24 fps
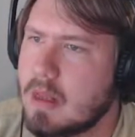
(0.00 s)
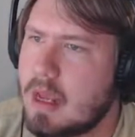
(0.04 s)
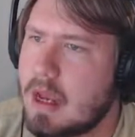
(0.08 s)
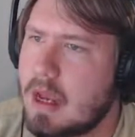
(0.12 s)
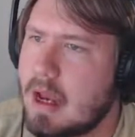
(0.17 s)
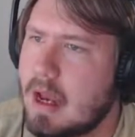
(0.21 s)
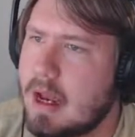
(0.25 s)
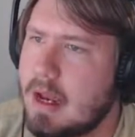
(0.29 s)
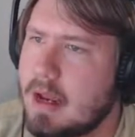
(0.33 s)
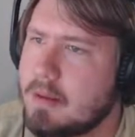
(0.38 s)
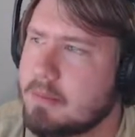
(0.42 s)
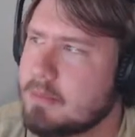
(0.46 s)

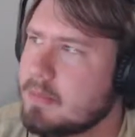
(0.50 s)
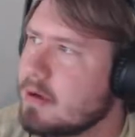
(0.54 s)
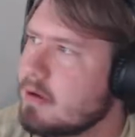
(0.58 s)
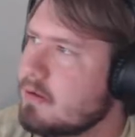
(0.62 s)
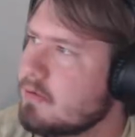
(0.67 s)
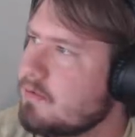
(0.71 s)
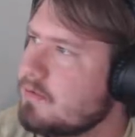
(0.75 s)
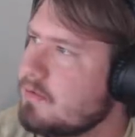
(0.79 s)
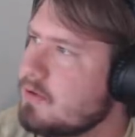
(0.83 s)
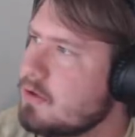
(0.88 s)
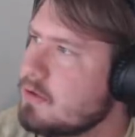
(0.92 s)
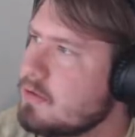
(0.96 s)
I am
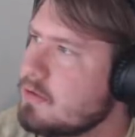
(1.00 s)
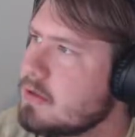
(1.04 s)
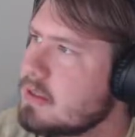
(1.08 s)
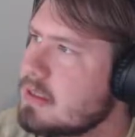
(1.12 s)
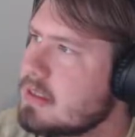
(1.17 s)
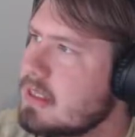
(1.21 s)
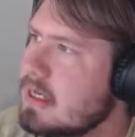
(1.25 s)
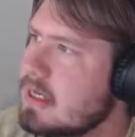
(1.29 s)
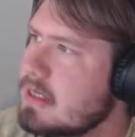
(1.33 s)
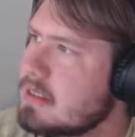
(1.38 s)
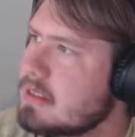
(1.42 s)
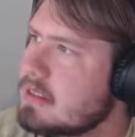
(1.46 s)

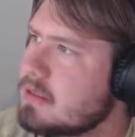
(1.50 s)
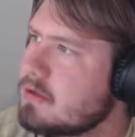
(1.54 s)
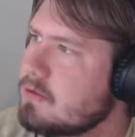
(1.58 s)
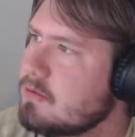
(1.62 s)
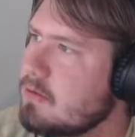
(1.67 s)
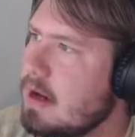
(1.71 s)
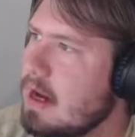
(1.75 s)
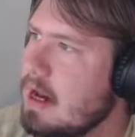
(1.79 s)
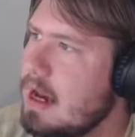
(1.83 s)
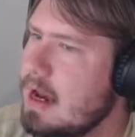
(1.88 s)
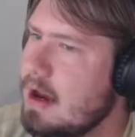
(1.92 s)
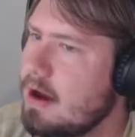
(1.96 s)
confused as to
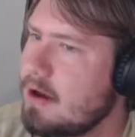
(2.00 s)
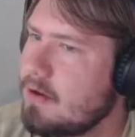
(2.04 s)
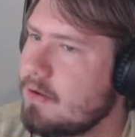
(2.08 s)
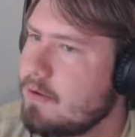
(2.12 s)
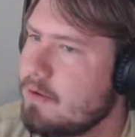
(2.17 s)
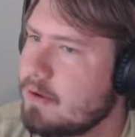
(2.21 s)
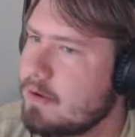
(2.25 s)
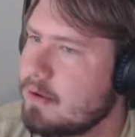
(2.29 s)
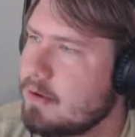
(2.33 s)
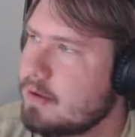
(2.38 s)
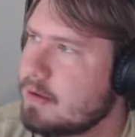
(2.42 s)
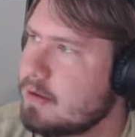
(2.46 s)

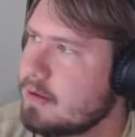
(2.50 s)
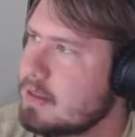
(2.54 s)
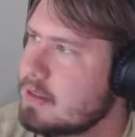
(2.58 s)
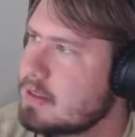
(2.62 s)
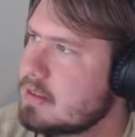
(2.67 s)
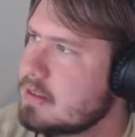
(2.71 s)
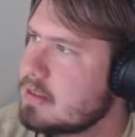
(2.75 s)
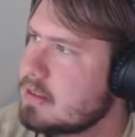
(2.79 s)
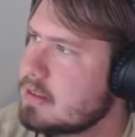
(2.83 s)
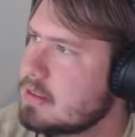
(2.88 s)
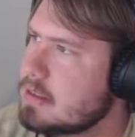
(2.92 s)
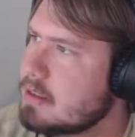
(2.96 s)
how
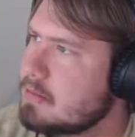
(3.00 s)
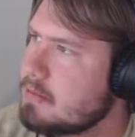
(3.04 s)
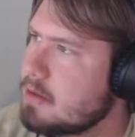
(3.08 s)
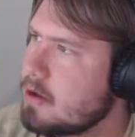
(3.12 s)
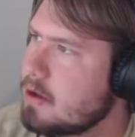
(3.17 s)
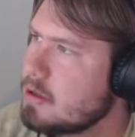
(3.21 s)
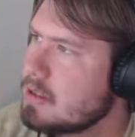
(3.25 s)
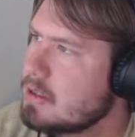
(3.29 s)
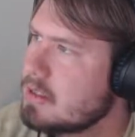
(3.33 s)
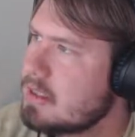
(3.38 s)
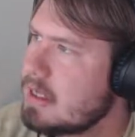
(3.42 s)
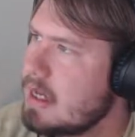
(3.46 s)
this is
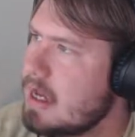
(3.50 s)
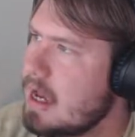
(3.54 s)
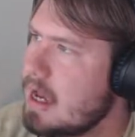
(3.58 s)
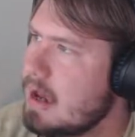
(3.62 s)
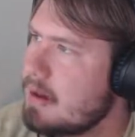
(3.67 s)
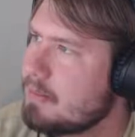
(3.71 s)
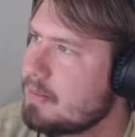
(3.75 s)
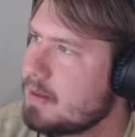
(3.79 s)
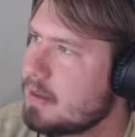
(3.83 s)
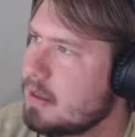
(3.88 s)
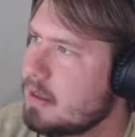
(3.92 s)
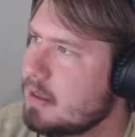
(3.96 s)
supposed to
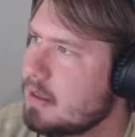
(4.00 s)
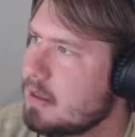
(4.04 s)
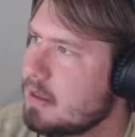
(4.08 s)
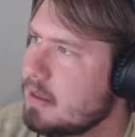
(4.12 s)
happen.